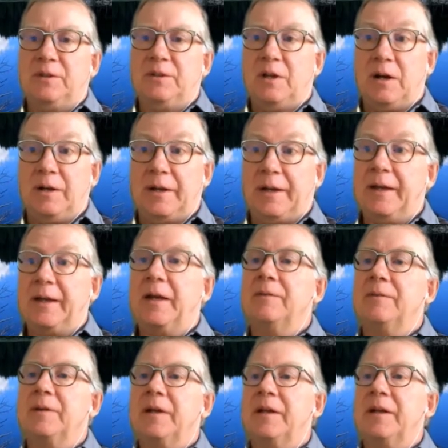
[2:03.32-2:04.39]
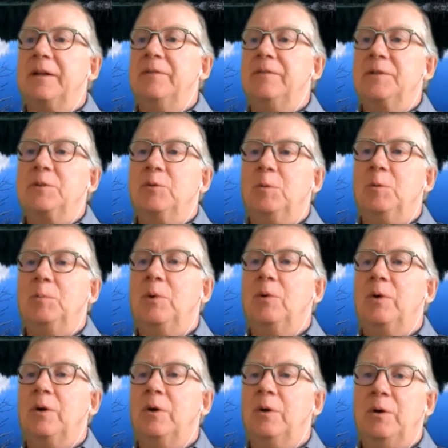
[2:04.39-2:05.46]
logging of an individual
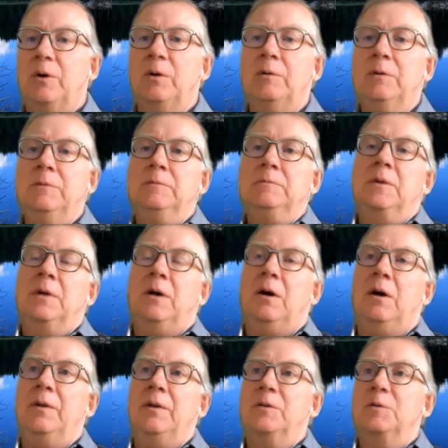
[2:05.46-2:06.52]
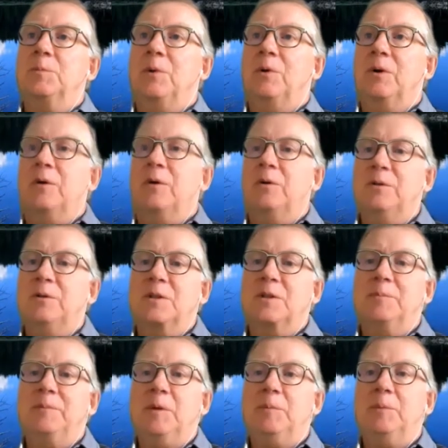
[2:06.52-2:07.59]
borehole. All those boreholes
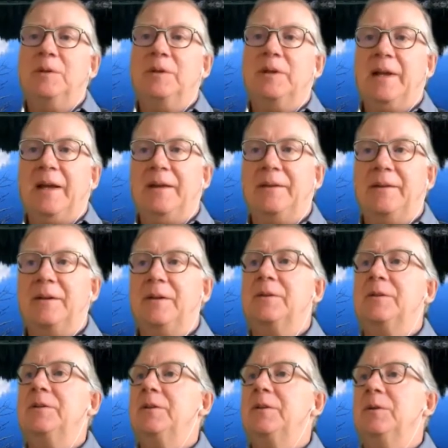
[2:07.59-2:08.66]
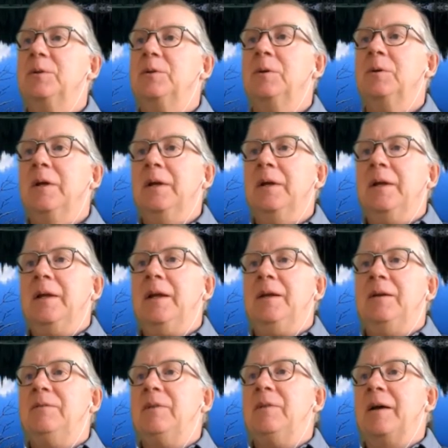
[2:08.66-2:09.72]
can be put together to
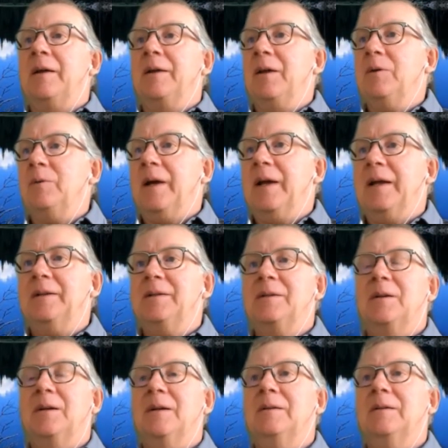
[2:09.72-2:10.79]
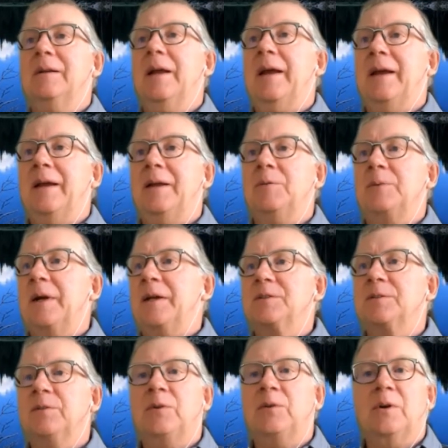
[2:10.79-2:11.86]
evaluate a
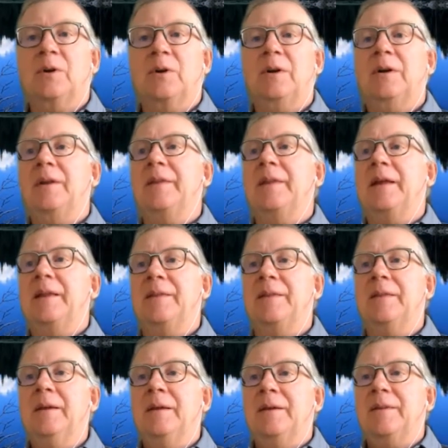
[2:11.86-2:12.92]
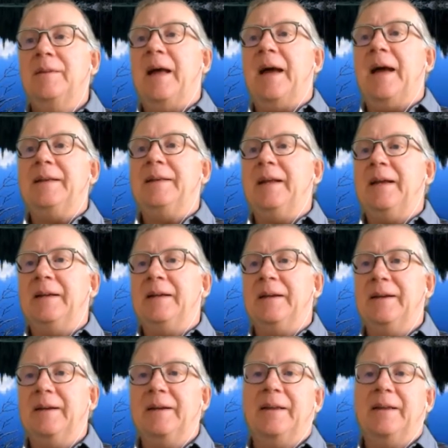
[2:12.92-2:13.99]
reservoir, and then that
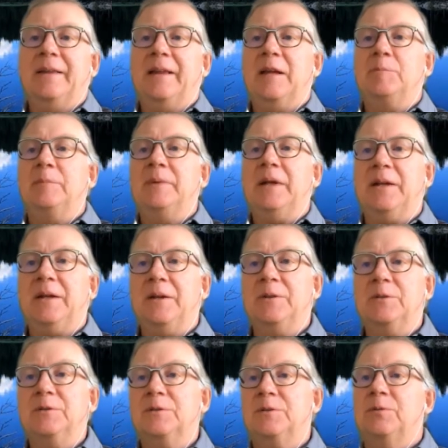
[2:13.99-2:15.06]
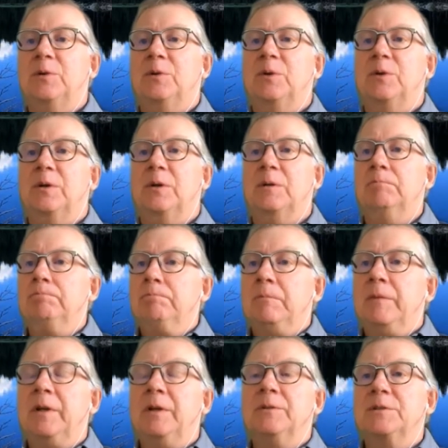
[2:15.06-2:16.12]
data can then be used for,
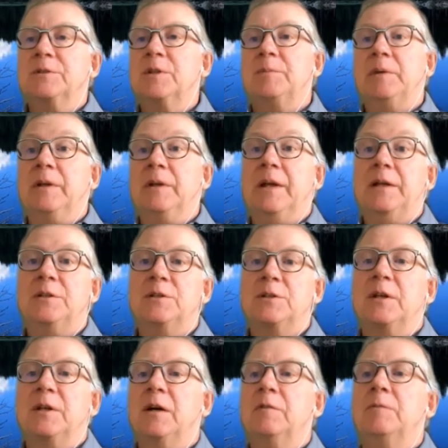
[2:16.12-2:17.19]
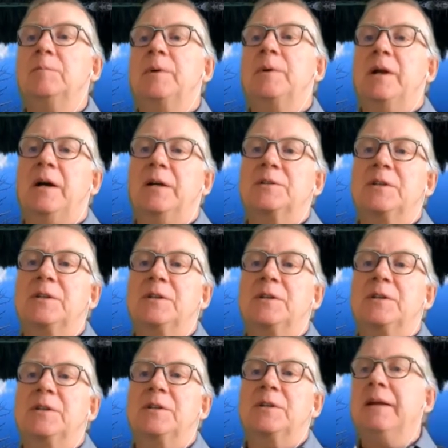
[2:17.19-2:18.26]
you know, simulation of
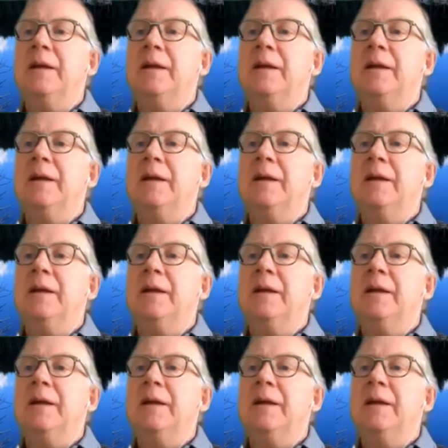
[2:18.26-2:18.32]
production,